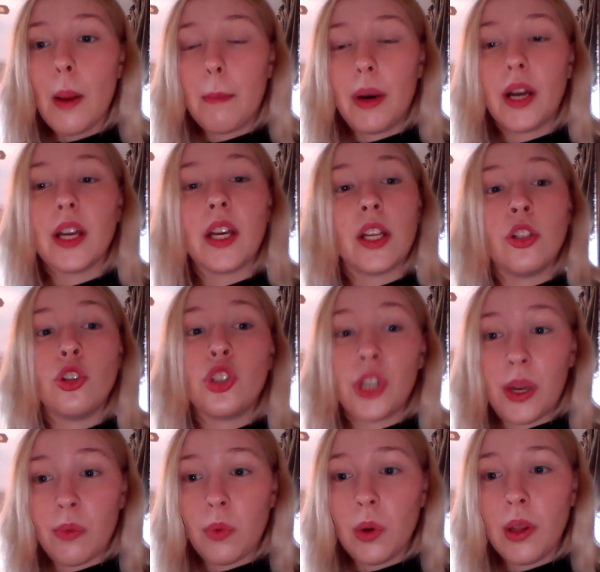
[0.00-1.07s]
but in
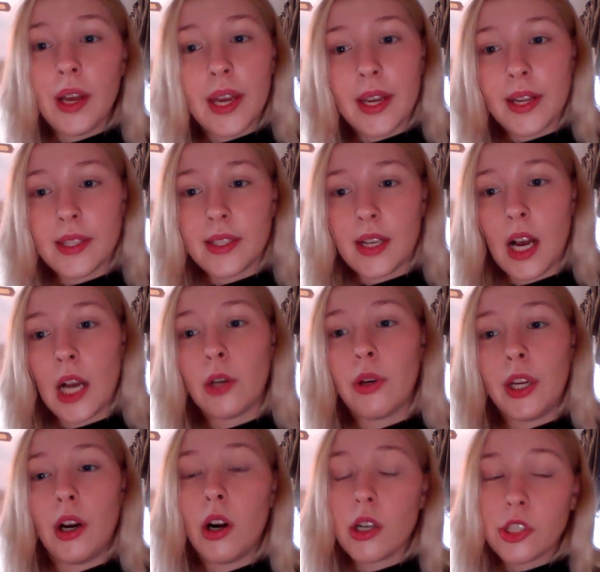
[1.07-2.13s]
general, it is
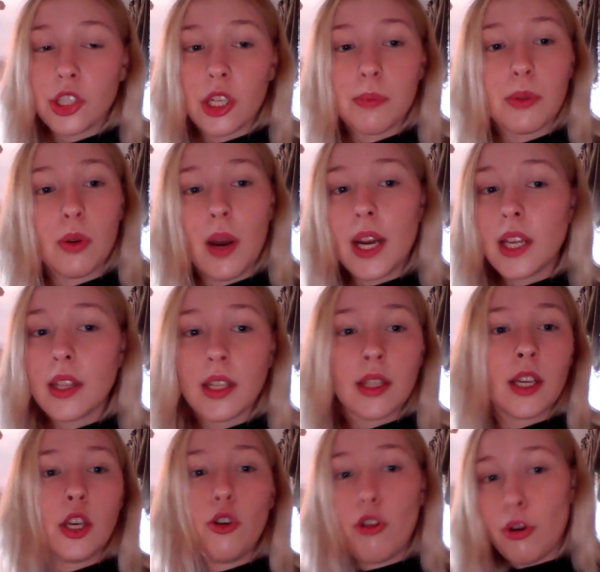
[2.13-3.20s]
concrete hardship, so anything
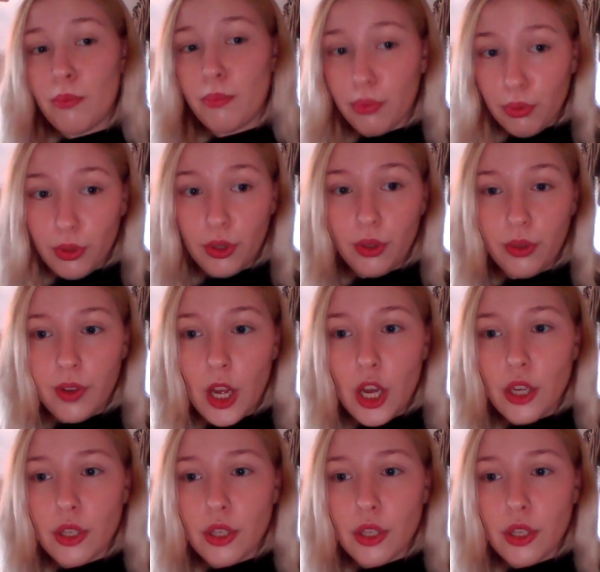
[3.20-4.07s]
that you can prove.